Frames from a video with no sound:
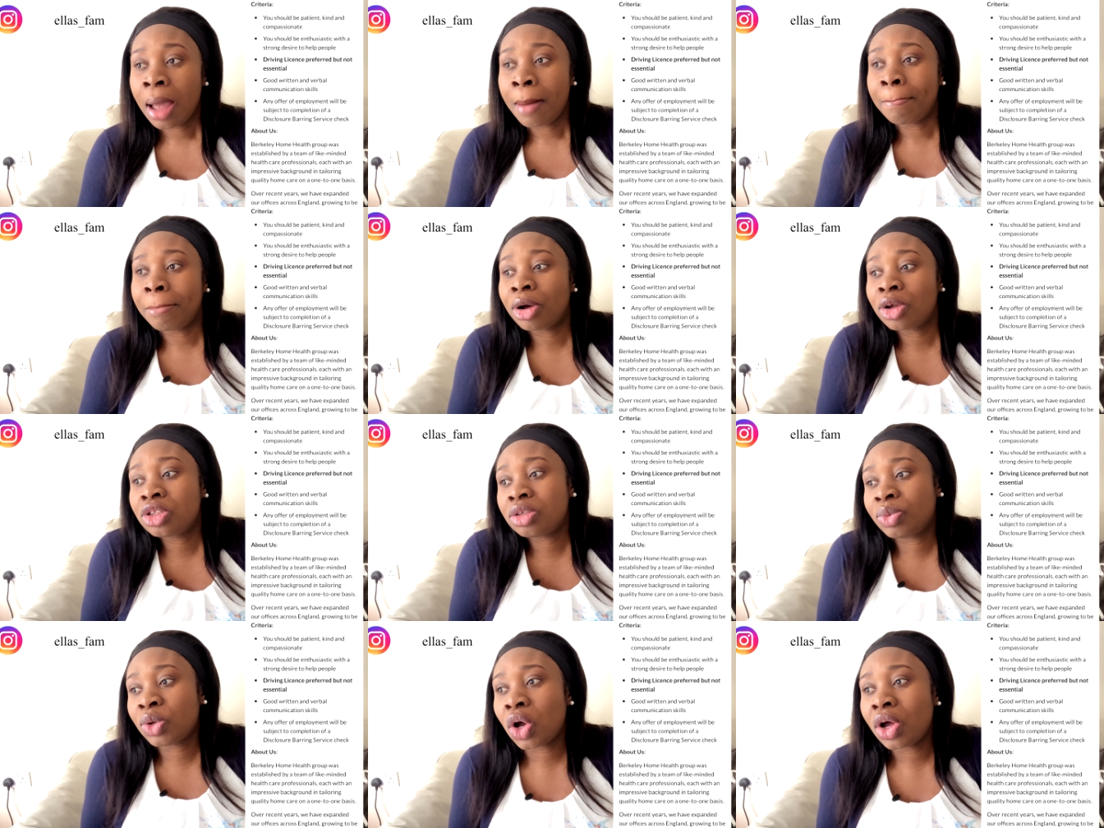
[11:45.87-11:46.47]

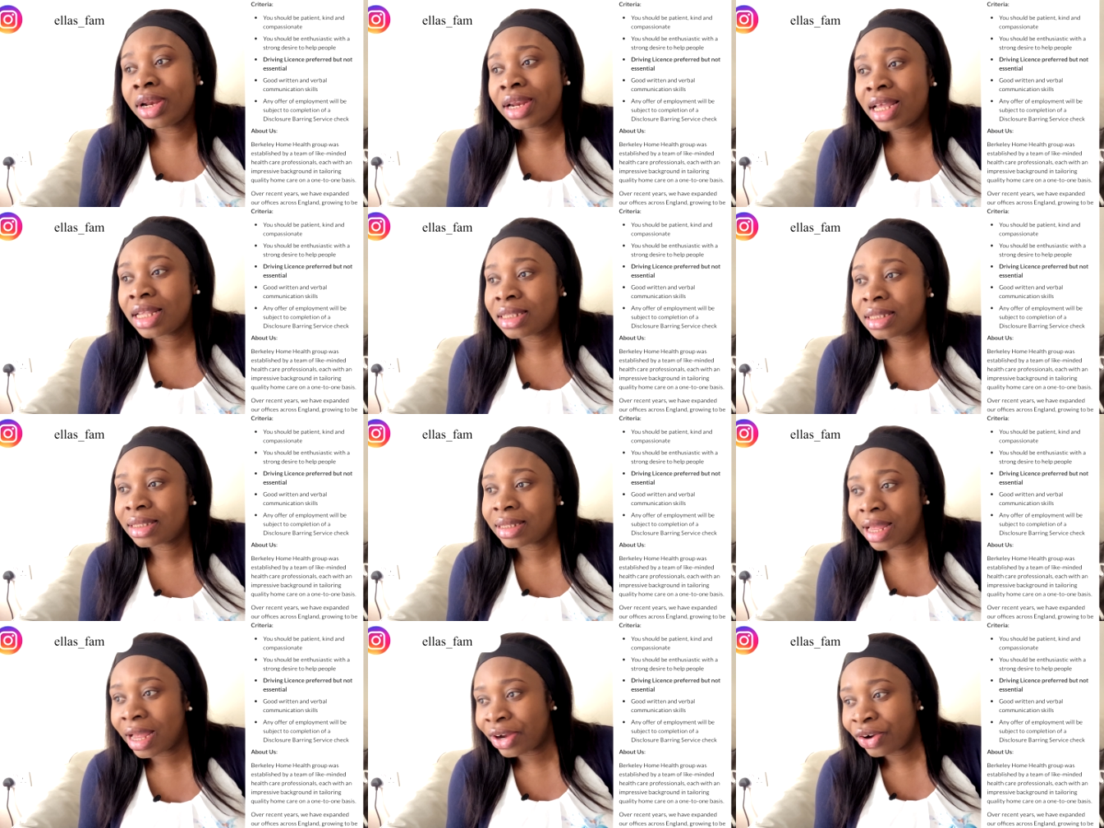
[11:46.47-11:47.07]
But to be
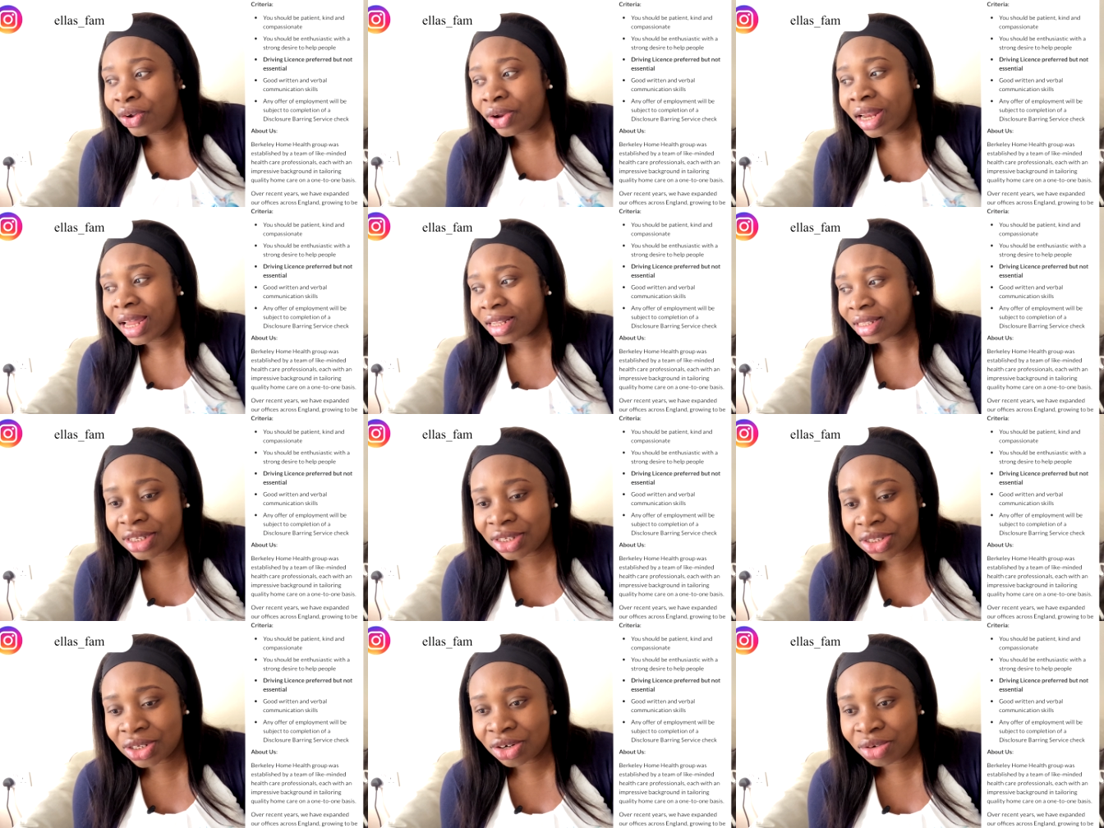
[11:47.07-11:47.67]
honest, not
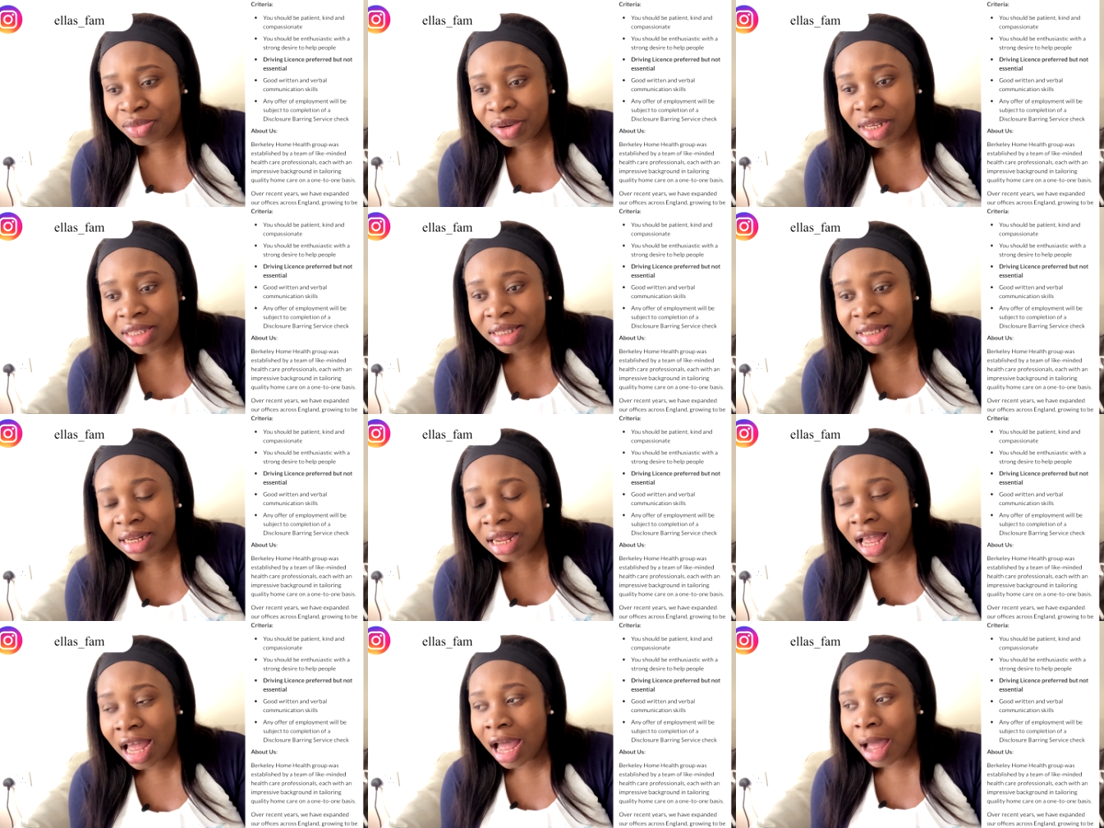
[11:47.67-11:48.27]
like
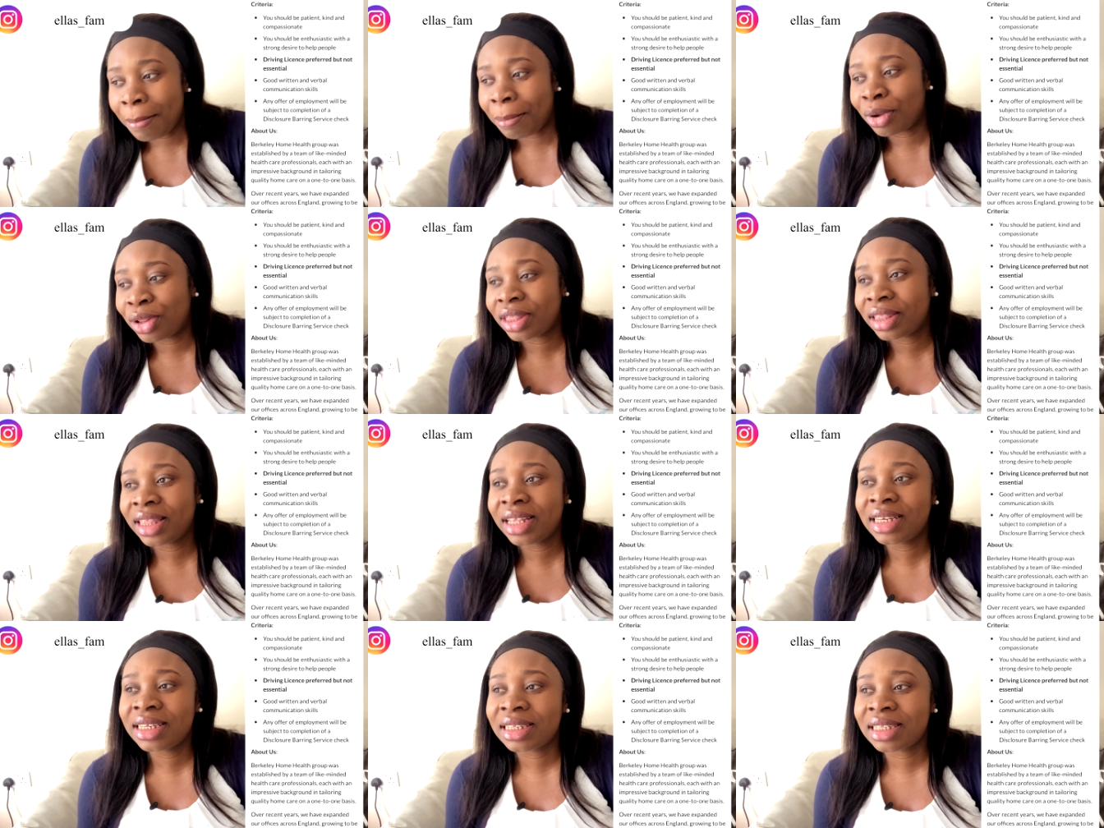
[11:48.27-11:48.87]
discriminating her, but the
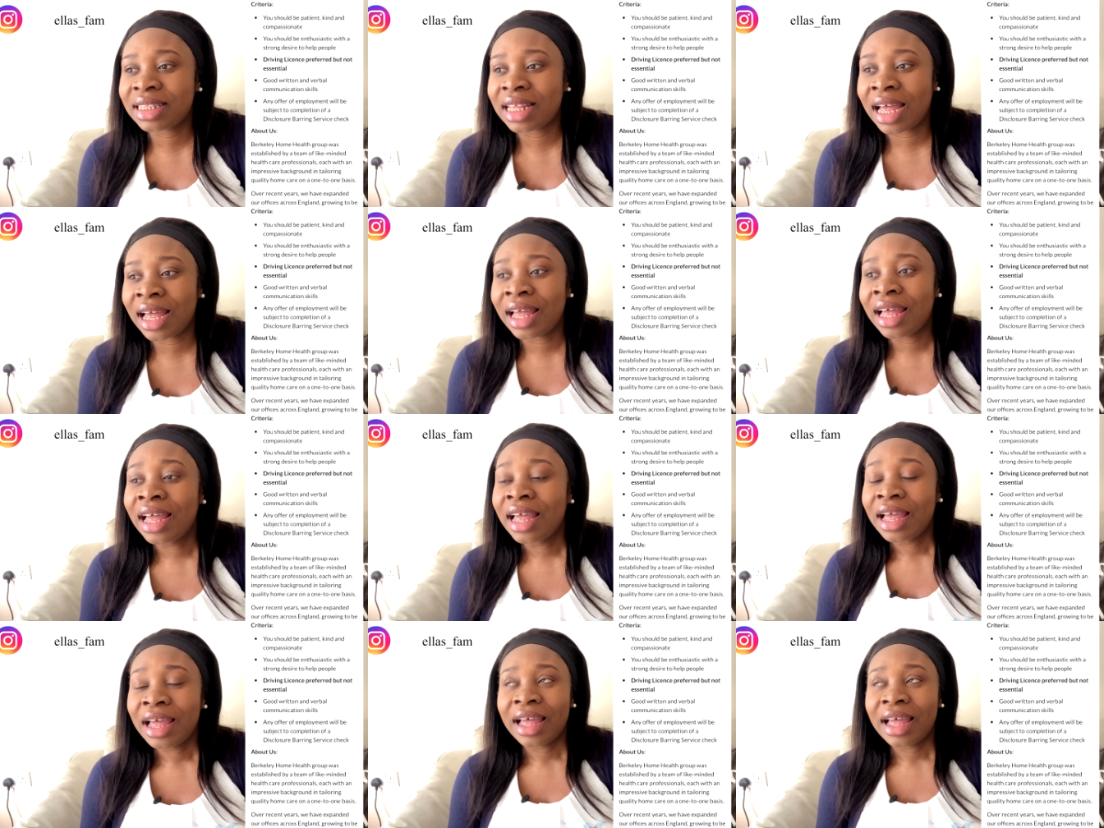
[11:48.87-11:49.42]
thing is that